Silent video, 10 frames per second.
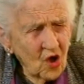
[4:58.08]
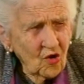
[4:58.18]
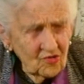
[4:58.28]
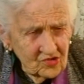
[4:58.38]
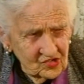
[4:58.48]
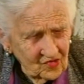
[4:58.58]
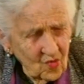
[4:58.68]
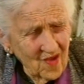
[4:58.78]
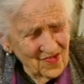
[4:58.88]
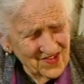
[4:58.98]
tolerance,
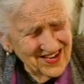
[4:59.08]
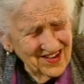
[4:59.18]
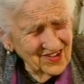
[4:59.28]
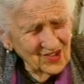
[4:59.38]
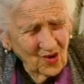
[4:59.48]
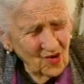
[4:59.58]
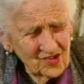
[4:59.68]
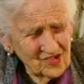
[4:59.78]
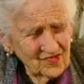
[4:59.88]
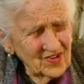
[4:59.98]
for one thing, and
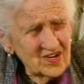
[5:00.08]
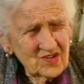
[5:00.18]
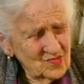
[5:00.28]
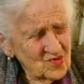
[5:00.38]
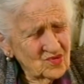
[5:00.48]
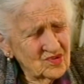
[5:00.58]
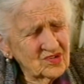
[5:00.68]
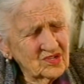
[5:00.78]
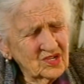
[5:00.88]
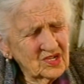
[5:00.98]
tolerance is very
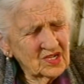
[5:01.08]
important.